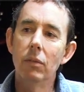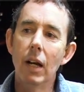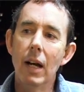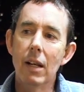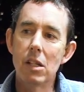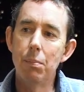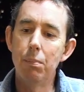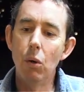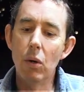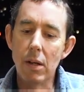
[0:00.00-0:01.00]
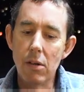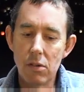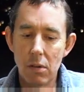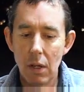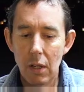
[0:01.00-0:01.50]
the hardest point
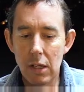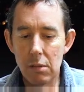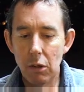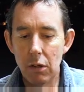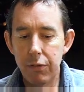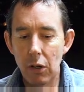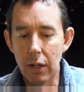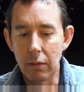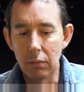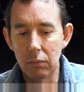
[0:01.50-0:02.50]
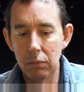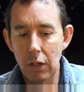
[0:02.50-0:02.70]
is modifying,